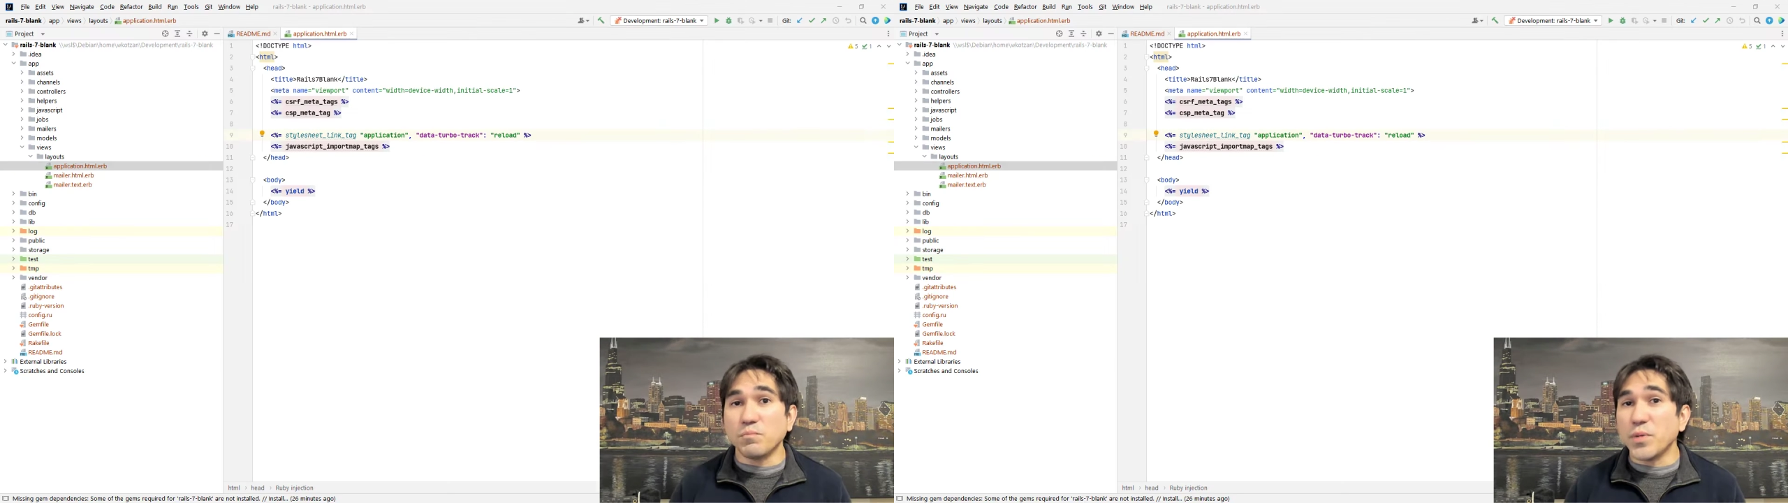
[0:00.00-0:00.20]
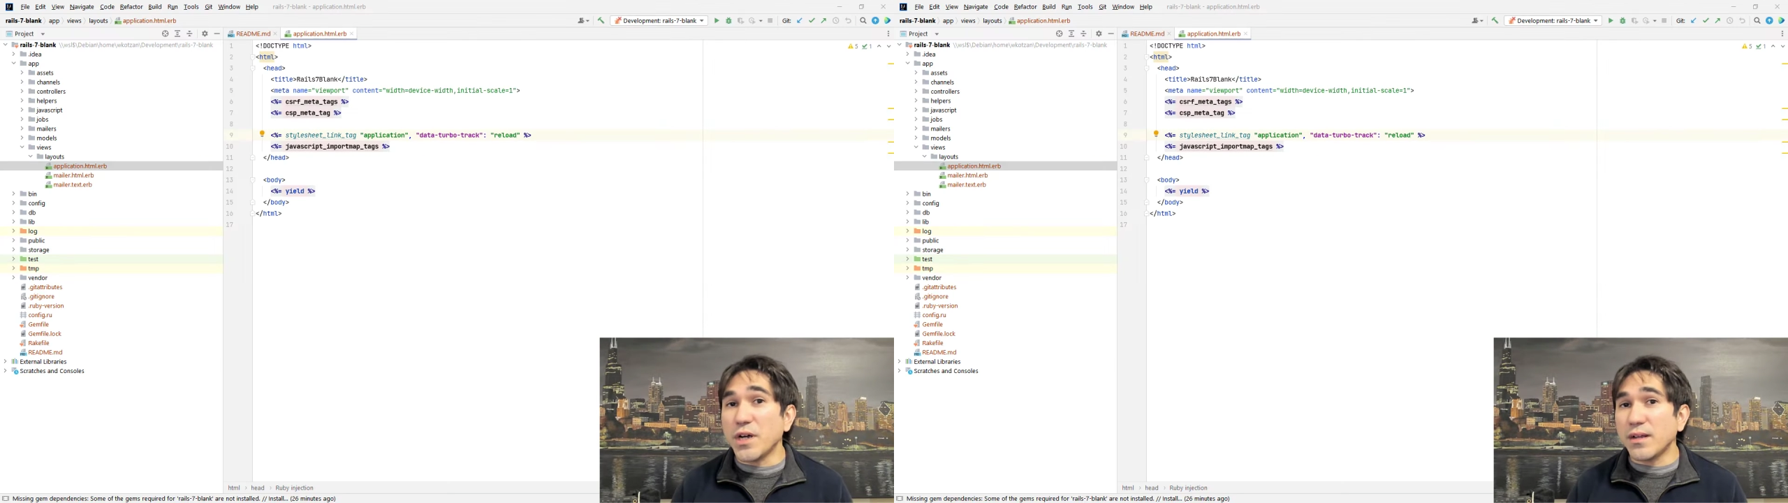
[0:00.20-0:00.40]

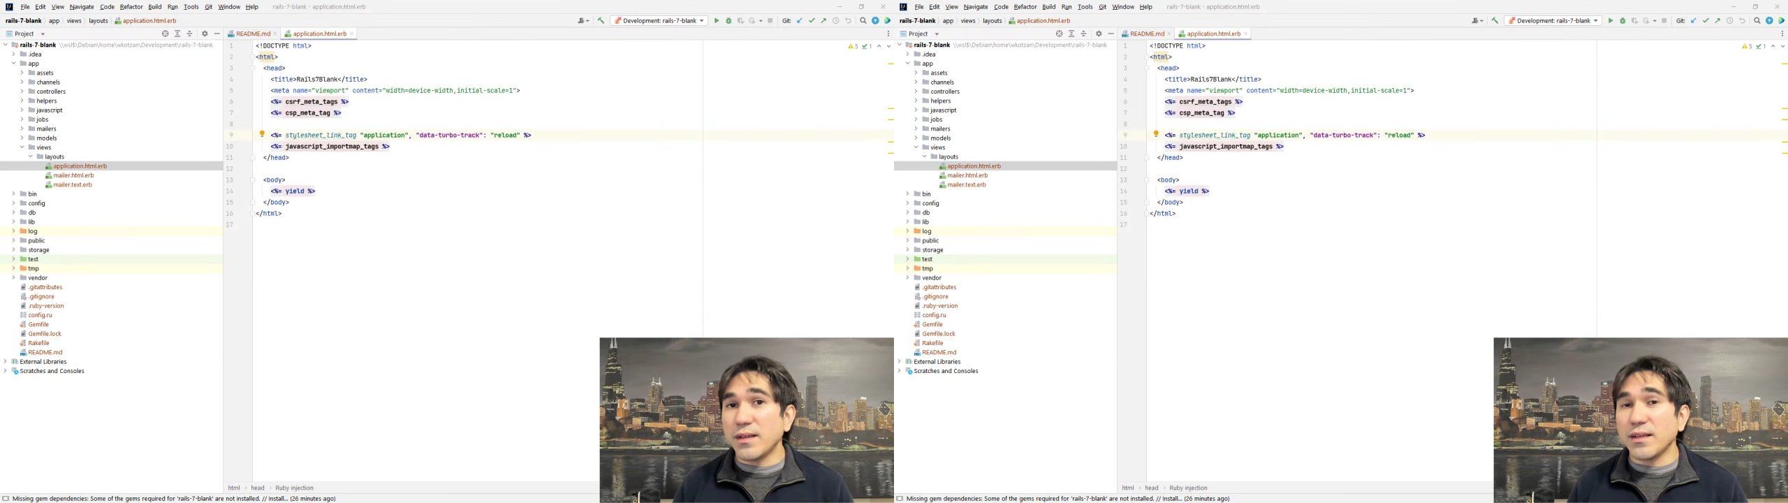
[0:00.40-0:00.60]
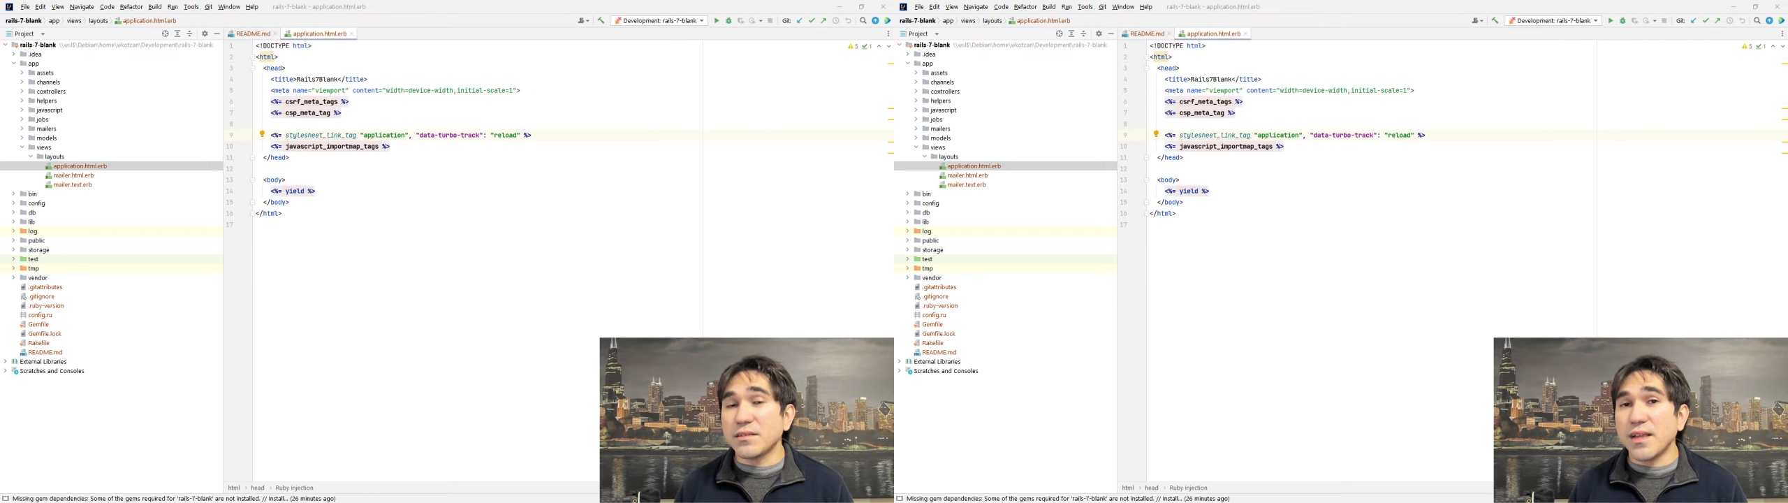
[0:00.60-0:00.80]

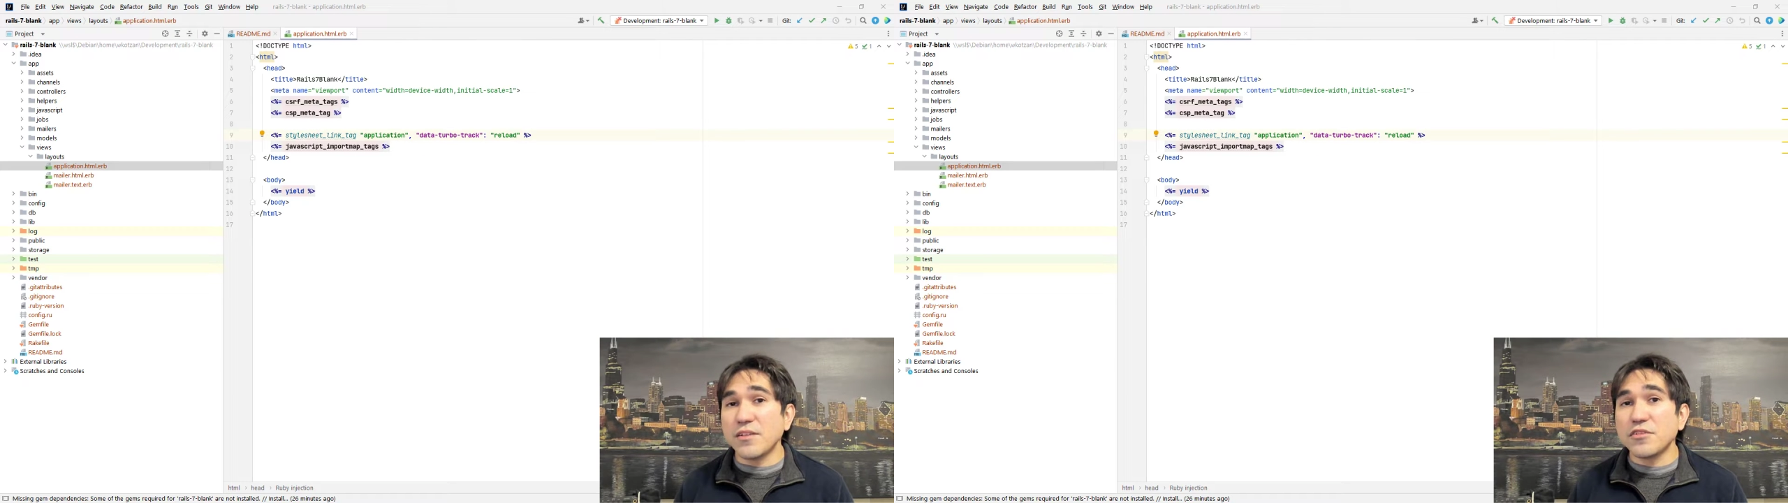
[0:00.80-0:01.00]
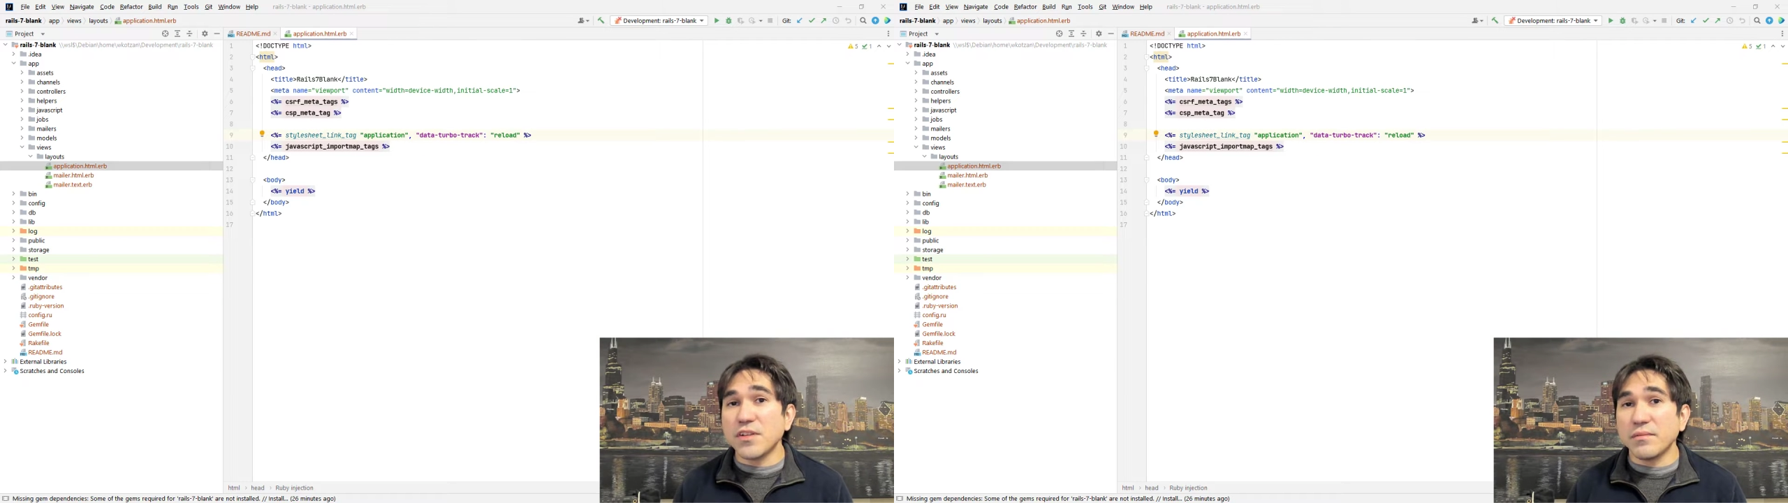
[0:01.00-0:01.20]
but it's
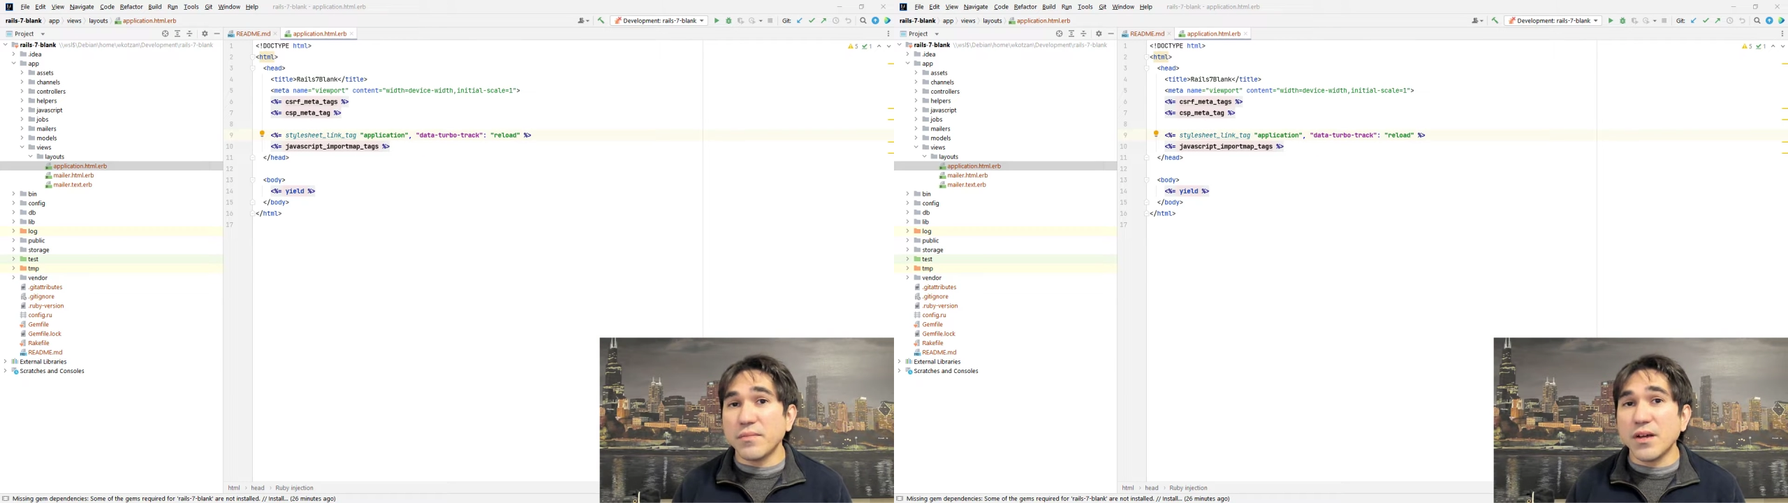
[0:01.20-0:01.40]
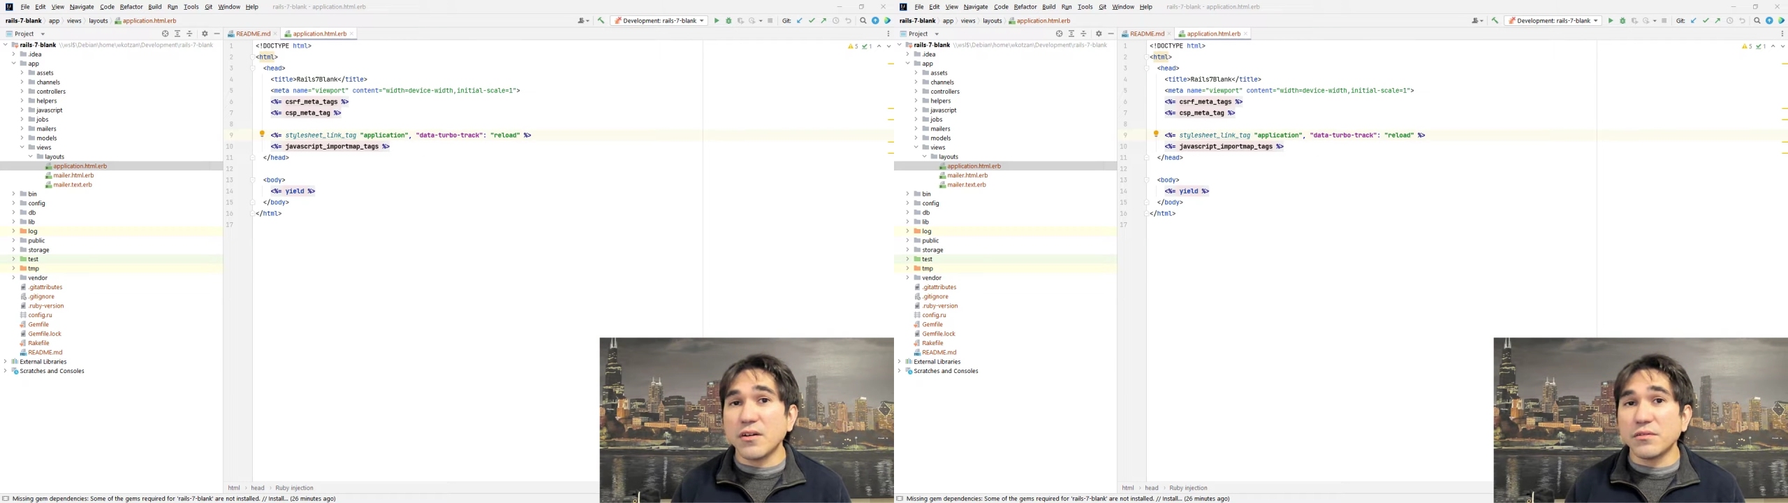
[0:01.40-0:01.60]

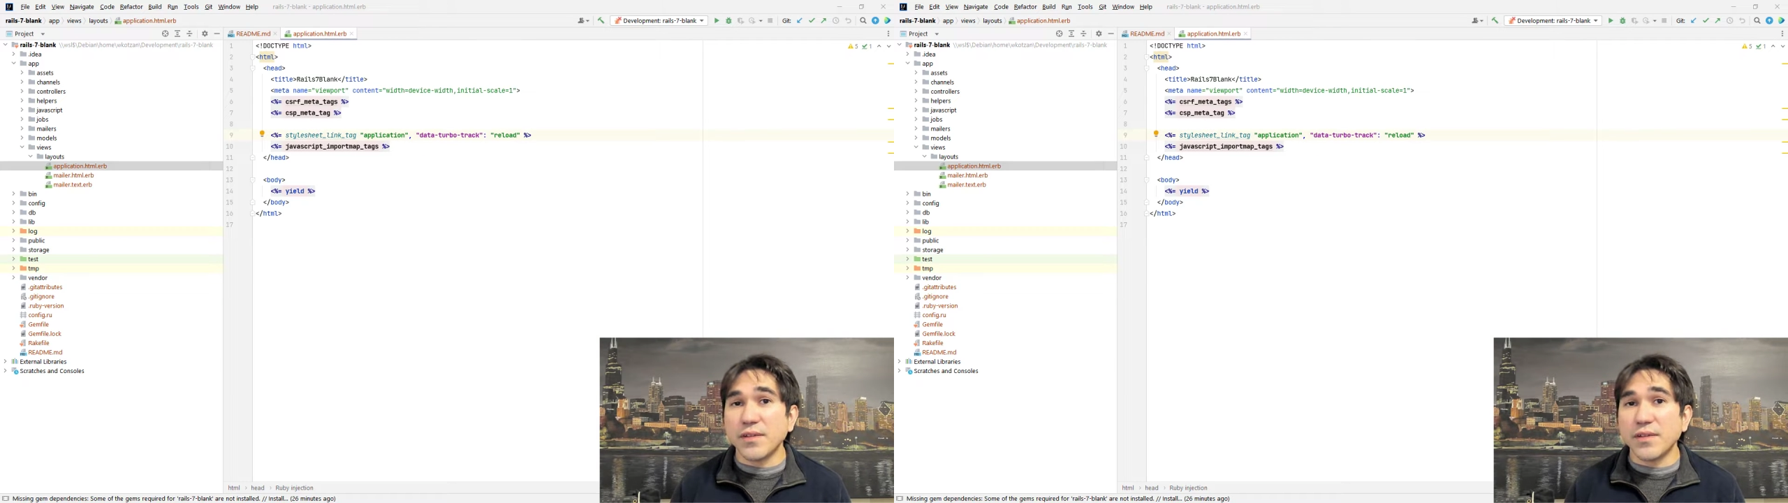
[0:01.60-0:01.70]
HTML